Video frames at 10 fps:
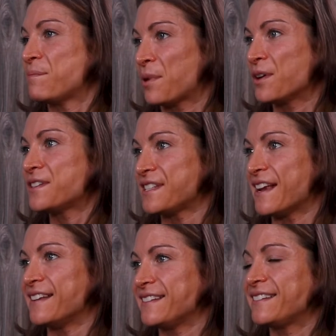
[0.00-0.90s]

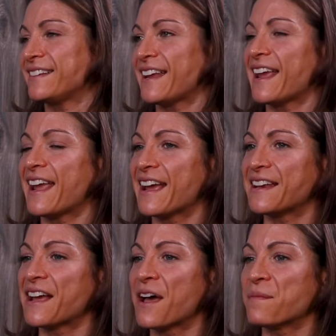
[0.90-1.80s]
person,
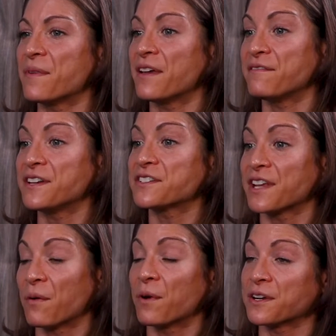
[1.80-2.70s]
and
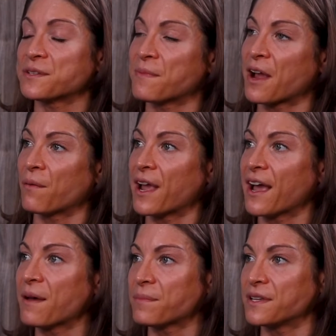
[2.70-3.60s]
eventually I worked my
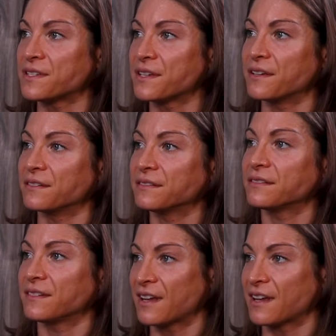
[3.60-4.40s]
way up until